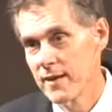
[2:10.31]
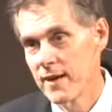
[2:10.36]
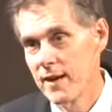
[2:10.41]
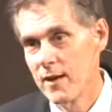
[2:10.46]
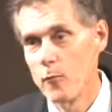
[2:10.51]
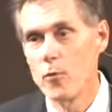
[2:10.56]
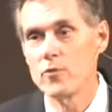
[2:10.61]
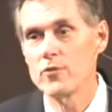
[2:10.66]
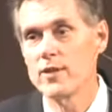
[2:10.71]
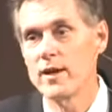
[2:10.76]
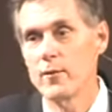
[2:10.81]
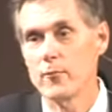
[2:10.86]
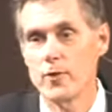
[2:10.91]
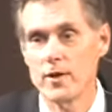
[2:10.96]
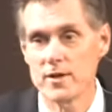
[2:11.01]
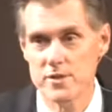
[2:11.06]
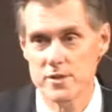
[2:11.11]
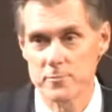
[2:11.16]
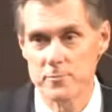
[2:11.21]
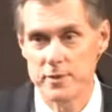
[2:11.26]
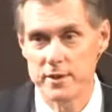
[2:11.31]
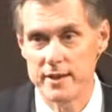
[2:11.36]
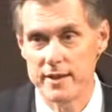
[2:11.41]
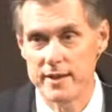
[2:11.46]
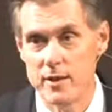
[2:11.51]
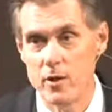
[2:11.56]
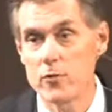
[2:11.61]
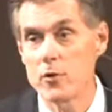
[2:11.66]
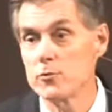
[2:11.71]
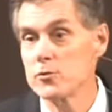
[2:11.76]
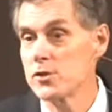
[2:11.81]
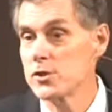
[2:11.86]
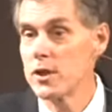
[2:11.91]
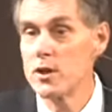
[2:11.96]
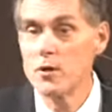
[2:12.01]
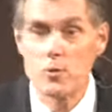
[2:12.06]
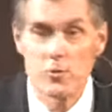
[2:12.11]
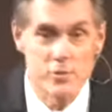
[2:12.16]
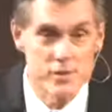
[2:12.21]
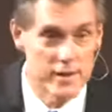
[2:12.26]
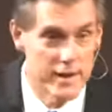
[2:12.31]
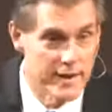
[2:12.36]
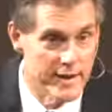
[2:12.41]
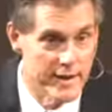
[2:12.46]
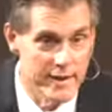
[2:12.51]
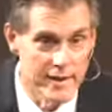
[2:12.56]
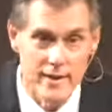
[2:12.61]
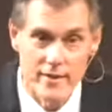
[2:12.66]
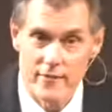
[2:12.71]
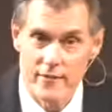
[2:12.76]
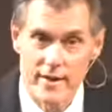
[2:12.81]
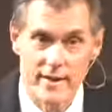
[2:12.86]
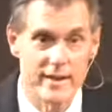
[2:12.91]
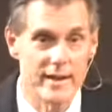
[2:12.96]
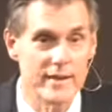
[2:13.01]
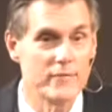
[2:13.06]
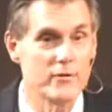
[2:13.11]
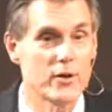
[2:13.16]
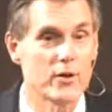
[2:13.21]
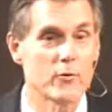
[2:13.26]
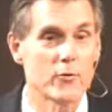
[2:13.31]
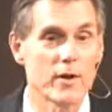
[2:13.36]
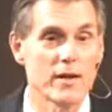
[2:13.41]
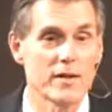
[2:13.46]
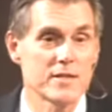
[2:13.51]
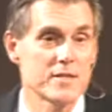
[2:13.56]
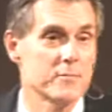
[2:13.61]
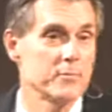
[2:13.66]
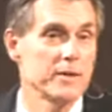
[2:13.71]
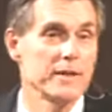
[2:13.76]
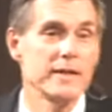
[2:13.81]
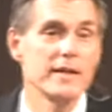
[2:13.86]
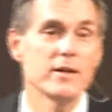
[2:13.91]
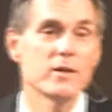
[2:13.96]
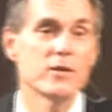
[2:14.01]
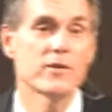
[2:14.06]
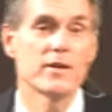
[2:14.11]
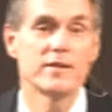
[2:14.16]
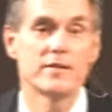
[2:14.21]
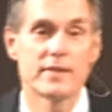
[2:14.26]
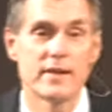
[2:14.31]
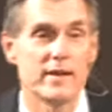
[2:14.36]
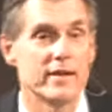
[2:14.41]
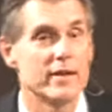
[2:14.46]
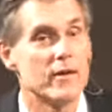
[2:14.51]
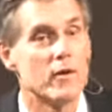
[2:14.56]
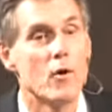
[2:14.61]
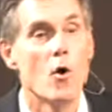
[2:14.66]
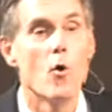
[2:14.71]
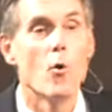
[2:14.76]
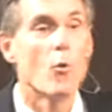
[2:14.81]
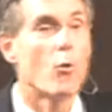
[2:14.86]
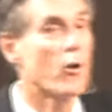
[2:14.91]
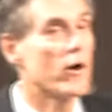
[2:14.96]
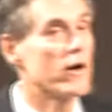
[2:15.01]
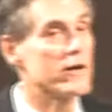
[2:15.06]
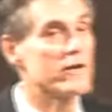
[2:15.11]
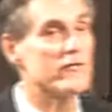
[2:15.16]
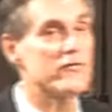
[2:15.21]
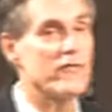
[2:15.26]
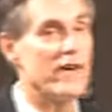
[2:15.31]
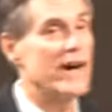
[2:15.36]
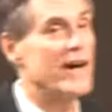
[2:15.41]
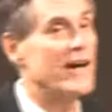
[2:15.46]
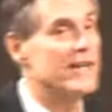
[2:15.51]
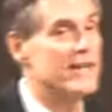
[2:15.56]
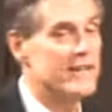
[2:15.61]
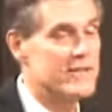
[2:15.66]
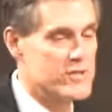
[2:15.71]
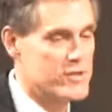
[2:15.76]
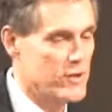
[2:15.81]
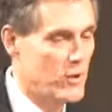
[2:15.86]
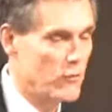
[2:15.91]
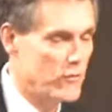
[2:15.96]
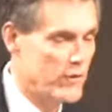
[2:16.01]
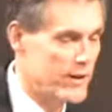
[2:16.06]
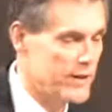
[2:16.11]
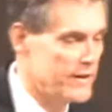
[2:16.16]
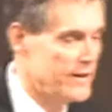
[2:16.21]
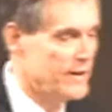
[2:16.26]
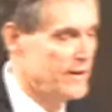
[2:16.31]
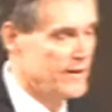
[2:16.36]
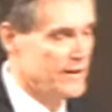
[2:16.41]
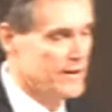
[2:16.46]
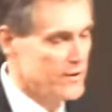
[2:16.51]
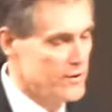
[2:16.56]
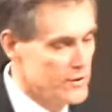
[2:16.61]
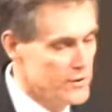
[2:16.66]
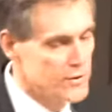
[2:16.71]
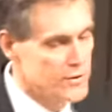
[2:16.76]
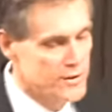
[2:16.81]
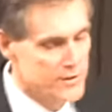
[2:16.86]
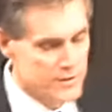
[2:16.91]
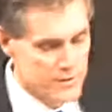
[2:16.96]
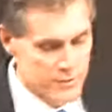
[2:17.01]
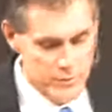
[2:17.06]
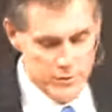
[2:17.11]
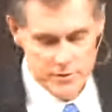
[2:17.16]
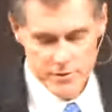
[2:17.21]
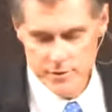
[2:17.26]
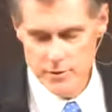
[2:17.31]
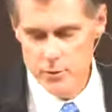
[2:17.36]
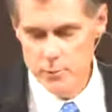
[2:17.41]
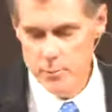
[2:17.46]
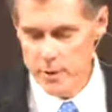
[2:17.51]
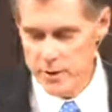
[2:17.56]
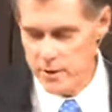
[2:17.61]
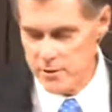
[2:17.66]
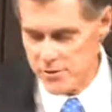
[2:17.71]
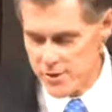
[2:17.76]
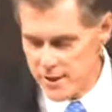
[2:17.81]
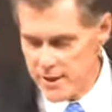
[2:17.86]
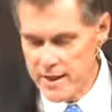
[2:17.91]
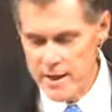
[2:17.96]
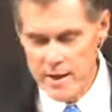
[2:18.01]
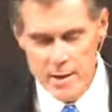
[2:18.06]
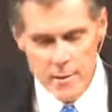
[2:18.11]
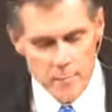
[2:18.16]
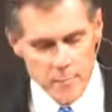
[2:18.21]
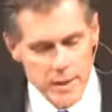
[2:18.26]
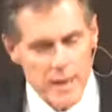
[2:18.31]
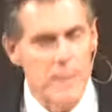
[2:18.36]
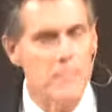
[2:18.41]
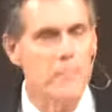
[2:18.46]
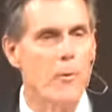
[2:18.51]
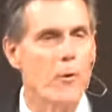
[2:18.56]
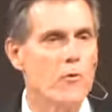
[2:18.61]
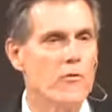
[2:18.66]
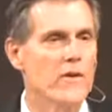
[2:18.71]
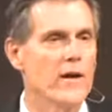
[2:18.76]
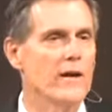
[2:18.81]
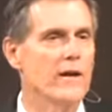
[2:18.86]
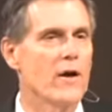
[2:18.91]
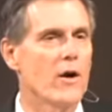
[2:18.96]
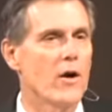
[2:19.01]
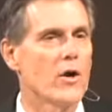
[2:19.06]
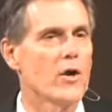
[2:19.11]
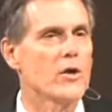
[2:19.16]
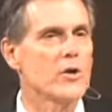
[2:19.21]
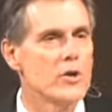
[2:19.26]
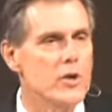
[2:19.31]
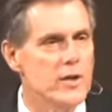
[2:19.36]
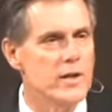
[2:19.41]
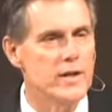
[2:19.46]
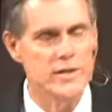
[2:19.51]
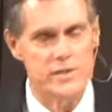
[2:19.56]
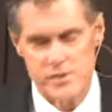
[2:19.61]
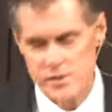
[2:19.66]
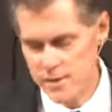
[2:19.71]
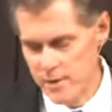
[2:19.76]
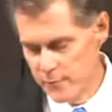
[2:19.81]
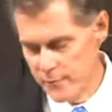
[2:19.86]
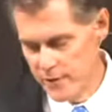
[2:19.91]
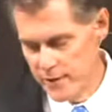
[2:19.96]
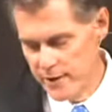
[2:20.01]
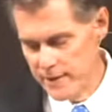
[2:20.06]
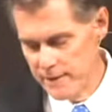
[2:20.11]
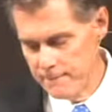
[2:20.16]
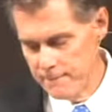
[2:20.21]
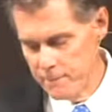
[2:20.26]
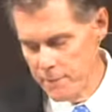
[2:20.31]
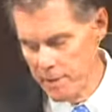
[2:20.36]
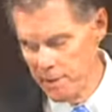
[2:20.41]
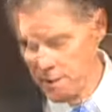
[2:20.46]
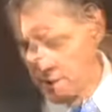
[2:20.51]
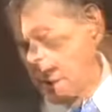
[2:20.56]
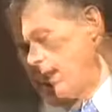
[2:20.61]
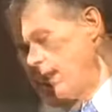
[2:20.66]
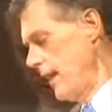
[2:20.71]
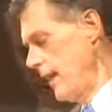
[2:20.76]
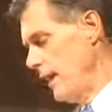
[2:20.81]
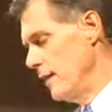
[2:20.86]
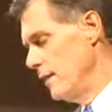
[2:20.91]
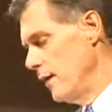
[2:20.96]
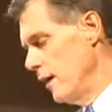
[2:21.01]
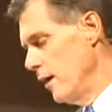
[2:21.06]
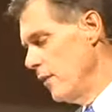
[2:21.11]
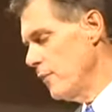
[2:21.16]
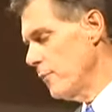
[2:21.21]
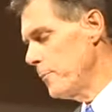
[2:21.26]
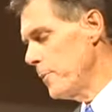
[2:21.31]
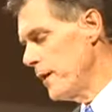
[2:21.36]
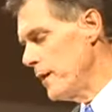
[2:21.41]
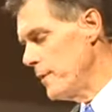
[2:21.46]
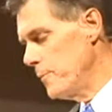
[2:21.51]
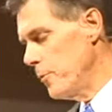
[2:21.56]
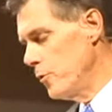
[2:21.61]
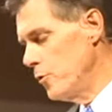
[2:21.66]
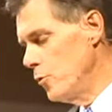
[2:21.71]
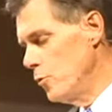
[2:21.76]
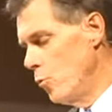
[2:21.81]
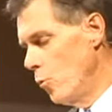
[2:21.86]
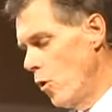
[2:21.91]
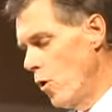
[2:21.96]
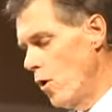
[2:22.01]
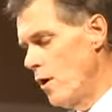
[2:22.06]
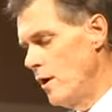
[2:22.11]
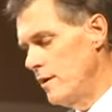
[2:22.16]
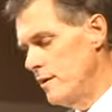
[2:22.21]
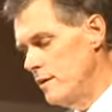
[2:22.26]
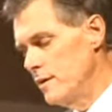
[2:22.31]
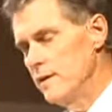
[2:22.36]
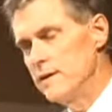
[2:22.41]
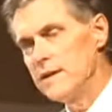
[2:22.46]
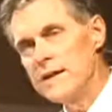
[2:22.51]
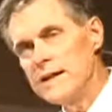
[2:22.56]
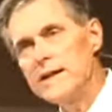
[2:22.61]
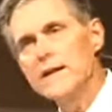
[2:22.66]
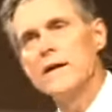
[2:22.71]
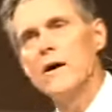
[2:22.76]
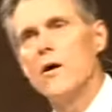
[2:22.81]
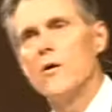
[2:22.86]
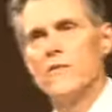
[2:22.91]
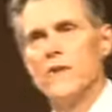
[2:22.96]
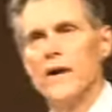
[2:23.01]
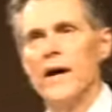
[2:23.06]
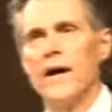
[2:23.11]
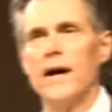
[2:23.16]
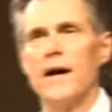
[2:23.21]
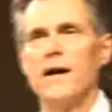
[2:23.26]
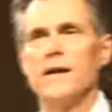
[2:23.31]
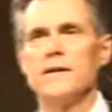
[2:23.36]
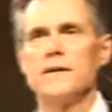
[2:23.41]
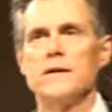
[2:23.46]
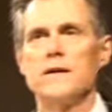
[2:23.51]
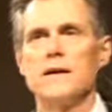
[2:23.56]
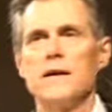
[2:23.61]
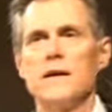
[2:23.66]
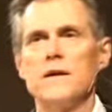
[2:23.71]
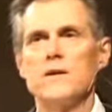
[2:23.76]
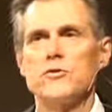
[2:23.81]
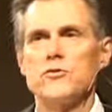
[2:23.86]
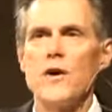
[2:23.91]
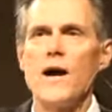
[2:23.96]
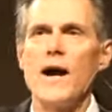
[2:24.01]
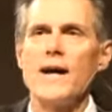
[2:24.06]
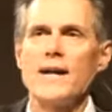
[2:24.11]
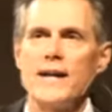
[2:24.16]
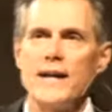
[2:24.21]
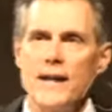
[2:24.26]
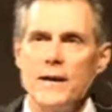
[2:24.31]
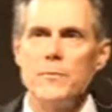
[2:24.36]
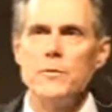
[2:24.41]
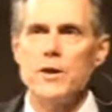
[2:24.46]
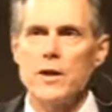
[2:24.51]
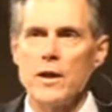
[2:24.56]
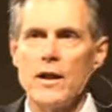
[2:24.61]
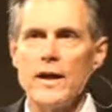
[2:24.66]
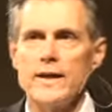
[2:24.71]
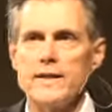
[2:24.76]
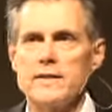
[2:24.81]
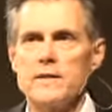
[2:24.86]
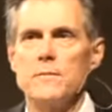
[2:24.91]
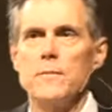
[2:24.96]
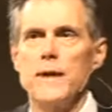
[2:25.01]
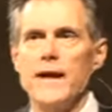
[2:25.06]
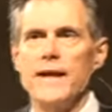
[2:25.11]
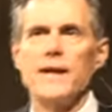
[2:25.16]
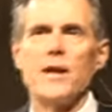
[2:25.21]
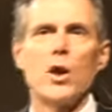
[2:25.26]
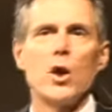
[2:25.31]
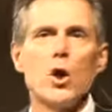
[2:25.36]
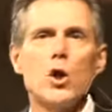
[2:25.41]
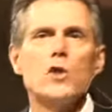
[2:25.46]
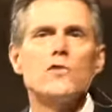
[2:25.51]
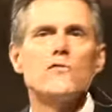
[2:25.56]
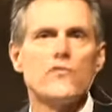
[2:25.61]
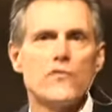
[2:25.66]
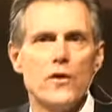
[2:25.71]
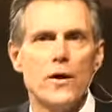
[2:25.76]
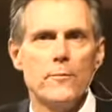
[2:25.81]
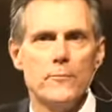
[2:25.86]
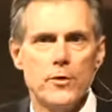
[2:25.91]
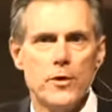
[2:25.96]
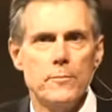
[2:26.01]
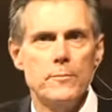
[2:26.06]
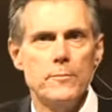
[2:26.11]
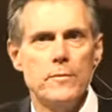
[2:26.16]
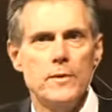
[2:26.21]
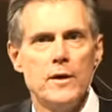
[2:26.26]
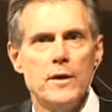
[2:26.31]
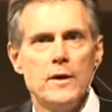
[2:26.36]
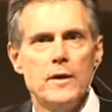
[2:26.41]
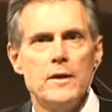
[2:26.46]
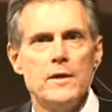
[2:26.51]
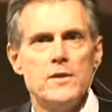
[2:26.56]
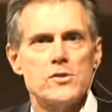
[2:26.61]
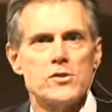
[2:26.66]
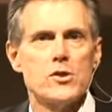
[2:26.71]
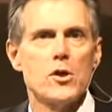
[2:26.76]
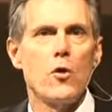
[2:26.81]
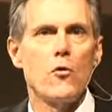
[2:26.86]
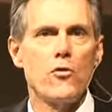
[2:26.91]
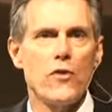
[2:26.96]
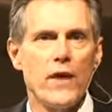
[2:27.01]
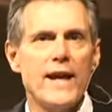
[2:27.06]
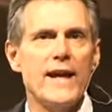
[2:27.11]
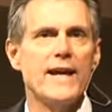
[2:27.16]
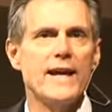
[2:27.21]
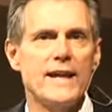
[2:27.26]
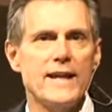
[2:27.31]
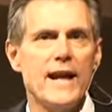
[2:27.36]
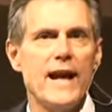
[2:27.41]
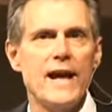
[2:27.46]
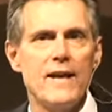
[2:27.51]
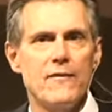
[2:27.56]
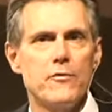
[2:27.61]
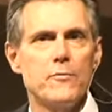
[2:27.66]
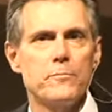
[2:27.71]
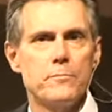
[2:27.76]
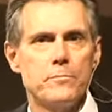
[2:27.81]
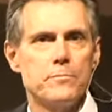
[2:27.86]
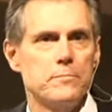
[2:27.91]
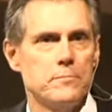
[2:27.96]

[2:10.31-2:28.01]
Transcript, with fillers: I want that recipe. And on those shows, they, they give you a recipe or they tell you where to find it so that you can do it too. Because, see, people that are good at something and other people who want in on that try to emulate them and learn from them so they can have a